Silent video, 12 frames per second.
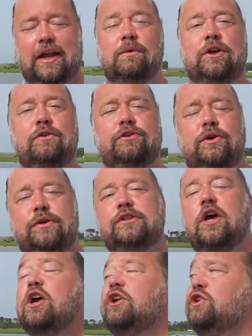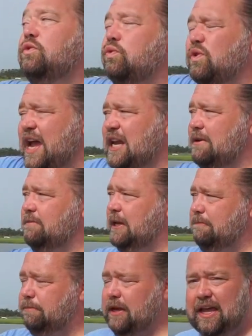And what you do is you
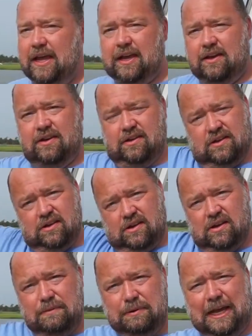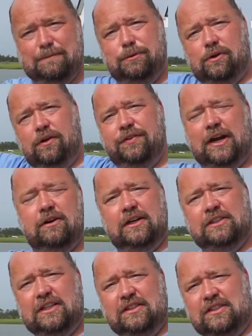randomly pick people that are
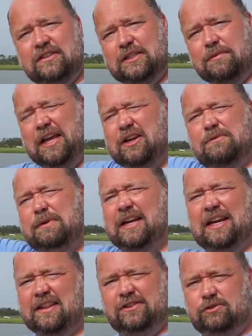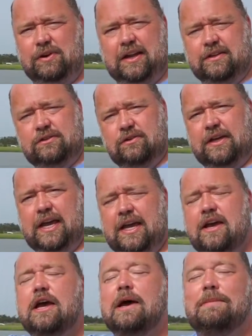just in some they could be in any of the stratas
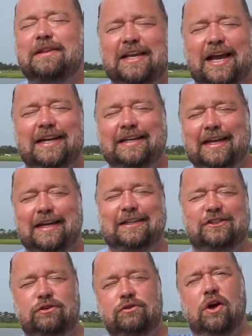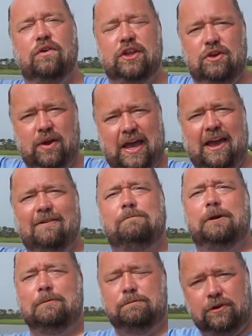okay but the idea is you know that you have
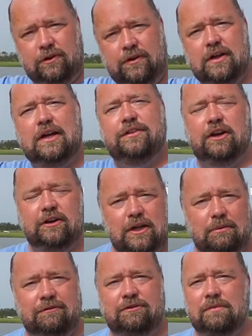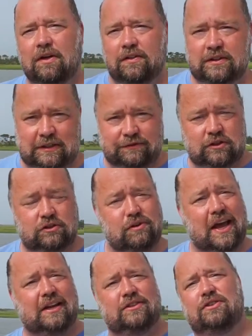people that are coming from all these different
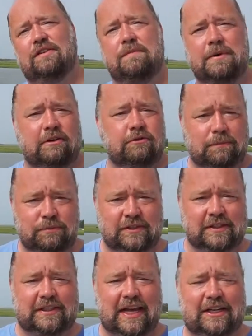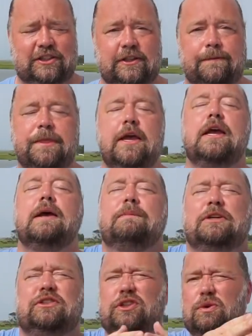strata so you have a better representation
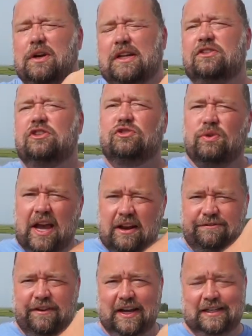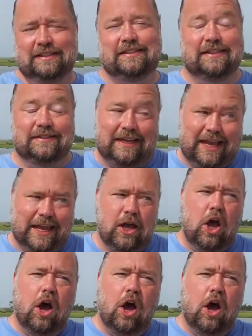but you do want to stratify it to see it's like hey